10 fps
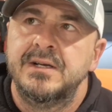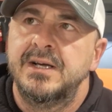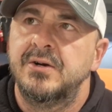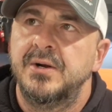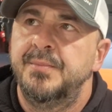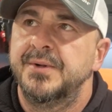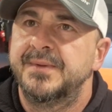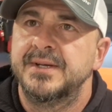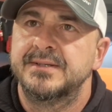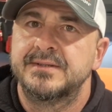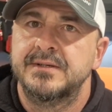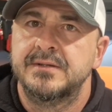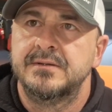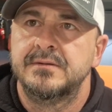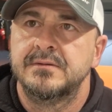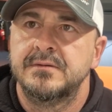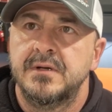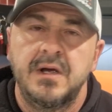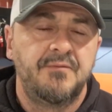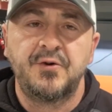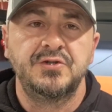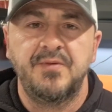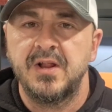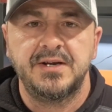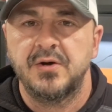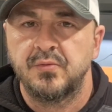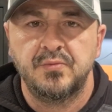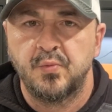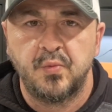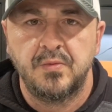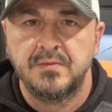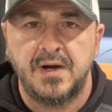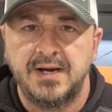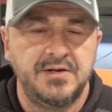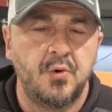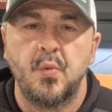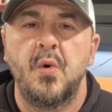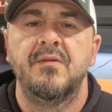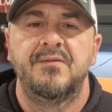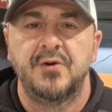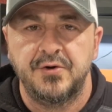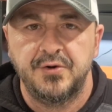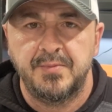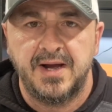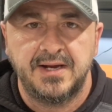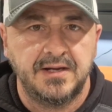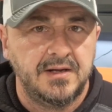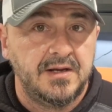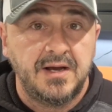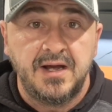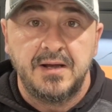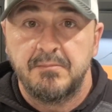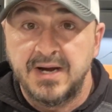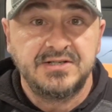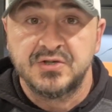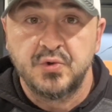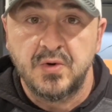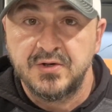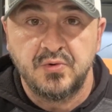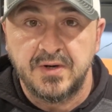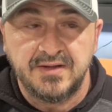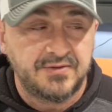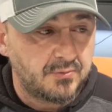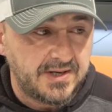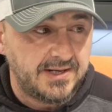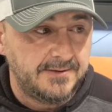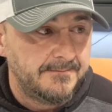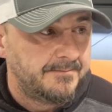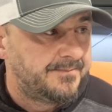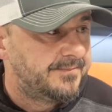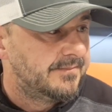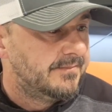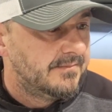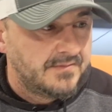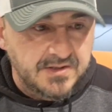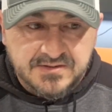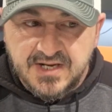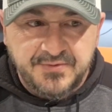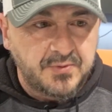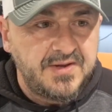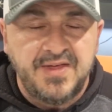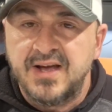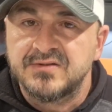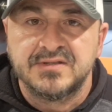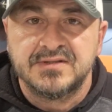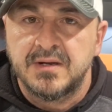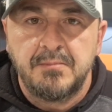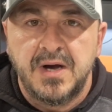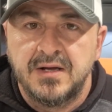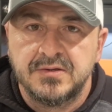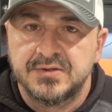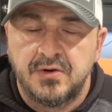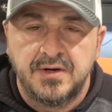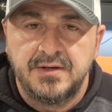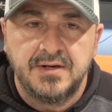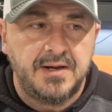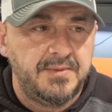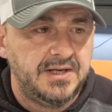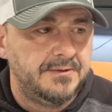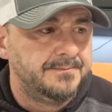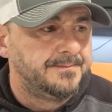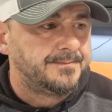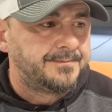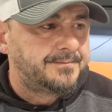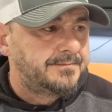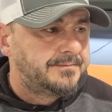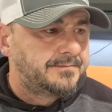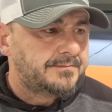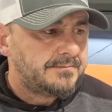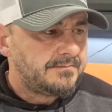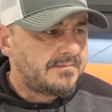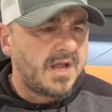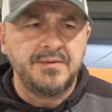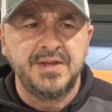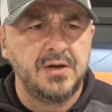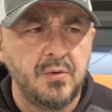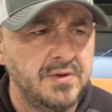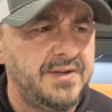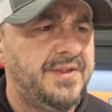How do I put this? First of all, I don't want for a new bike. Mine's a 2023. It's got 3,000 some miles on it. I mean, the only